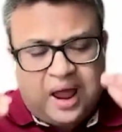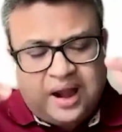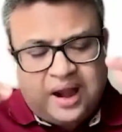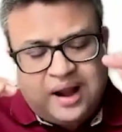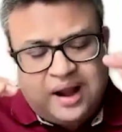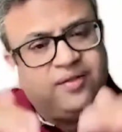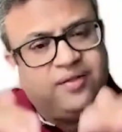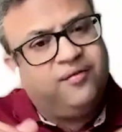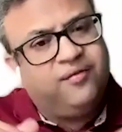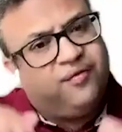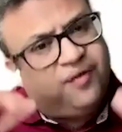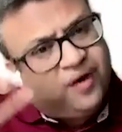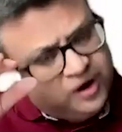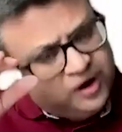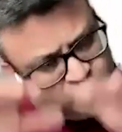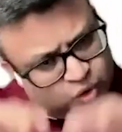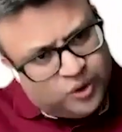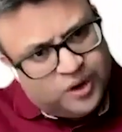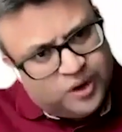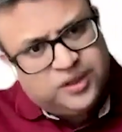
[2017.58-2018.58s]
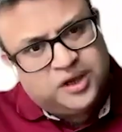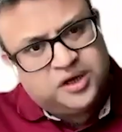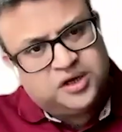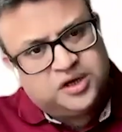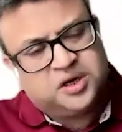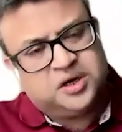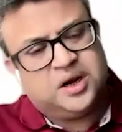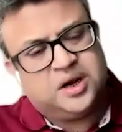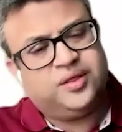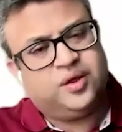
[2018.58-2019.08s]
and the
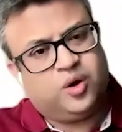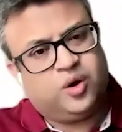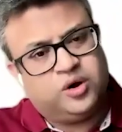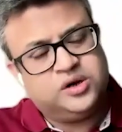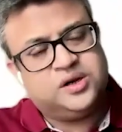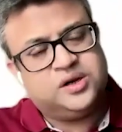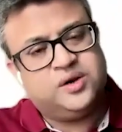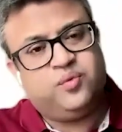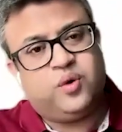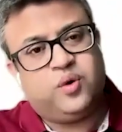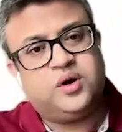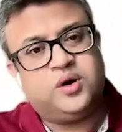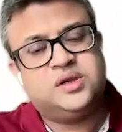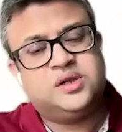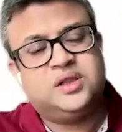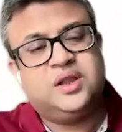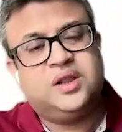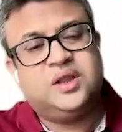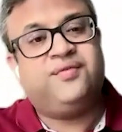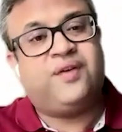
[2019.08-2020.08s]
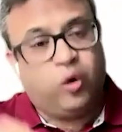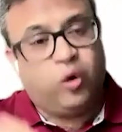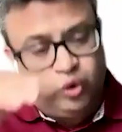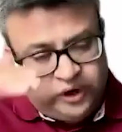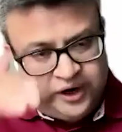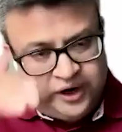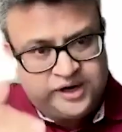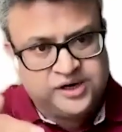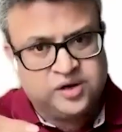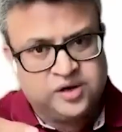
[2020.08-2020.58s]
virtualization as a concept was the
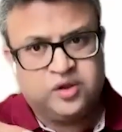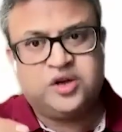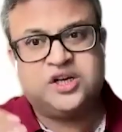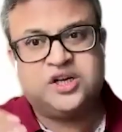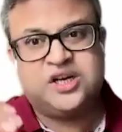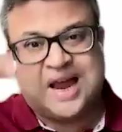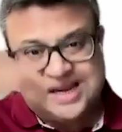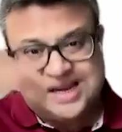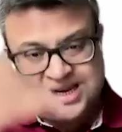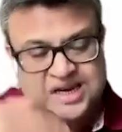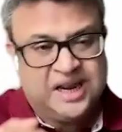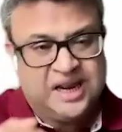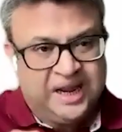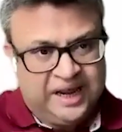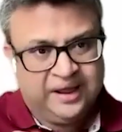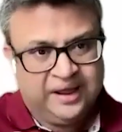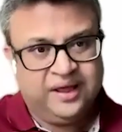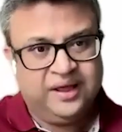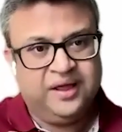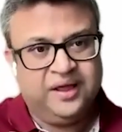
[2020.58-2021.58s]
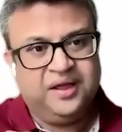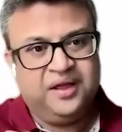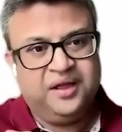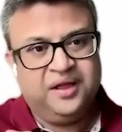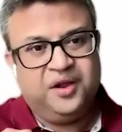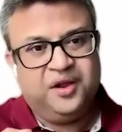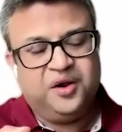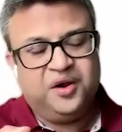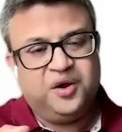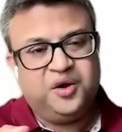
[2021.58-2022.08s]
foundation, the chassis
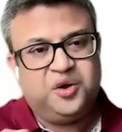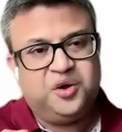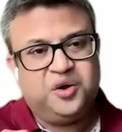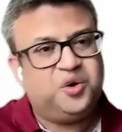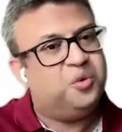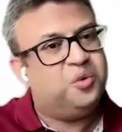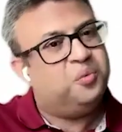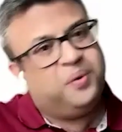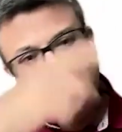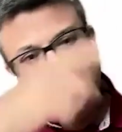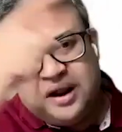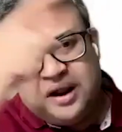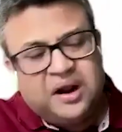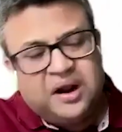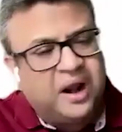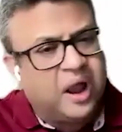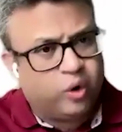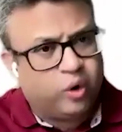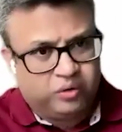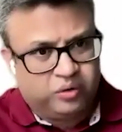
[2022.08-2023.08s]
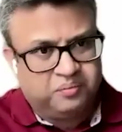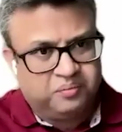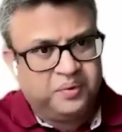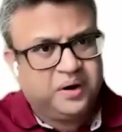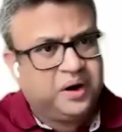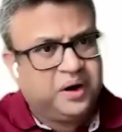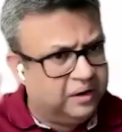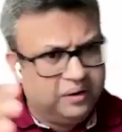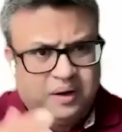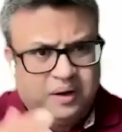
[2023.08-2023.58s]
to bring in cloud.
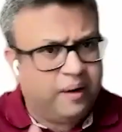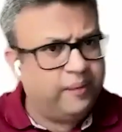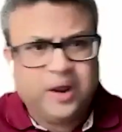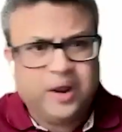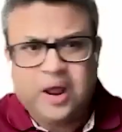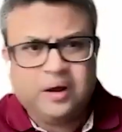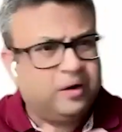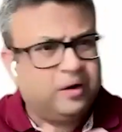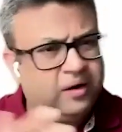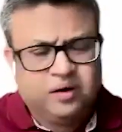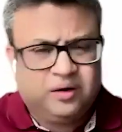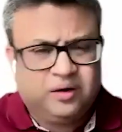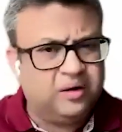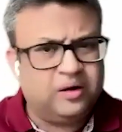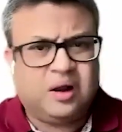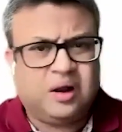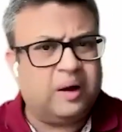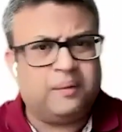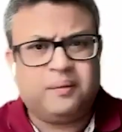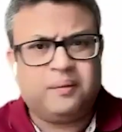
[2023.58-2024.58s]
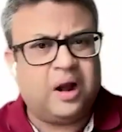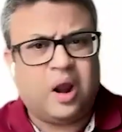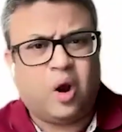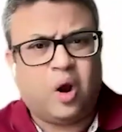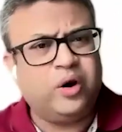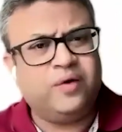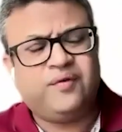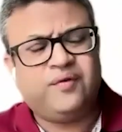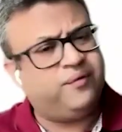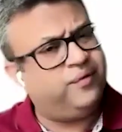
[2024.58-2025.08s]
I mean,
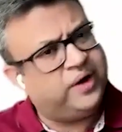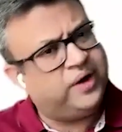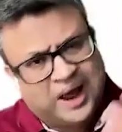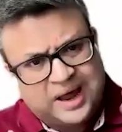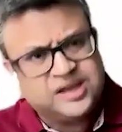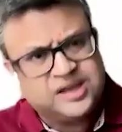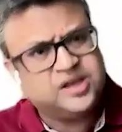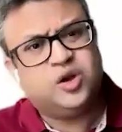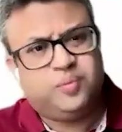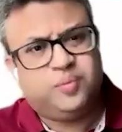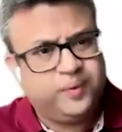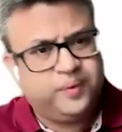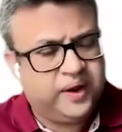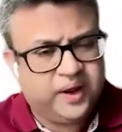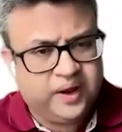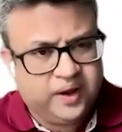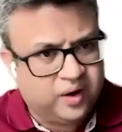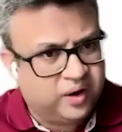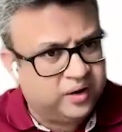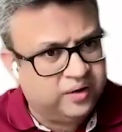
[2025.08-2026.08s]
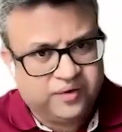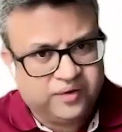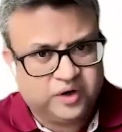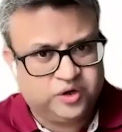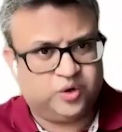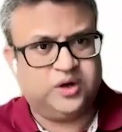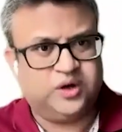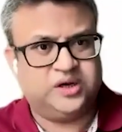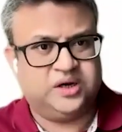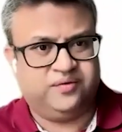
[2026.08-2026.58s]
cloud environment has to be on a
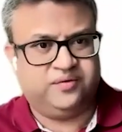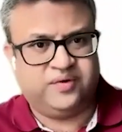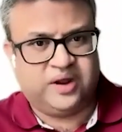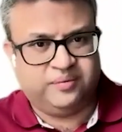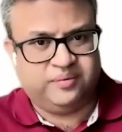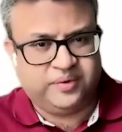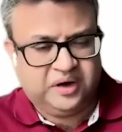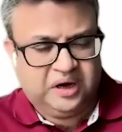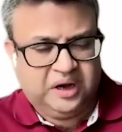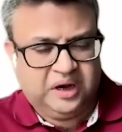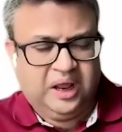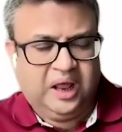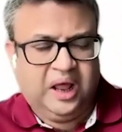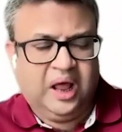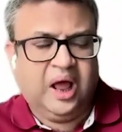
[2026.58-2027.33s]
virtual environment.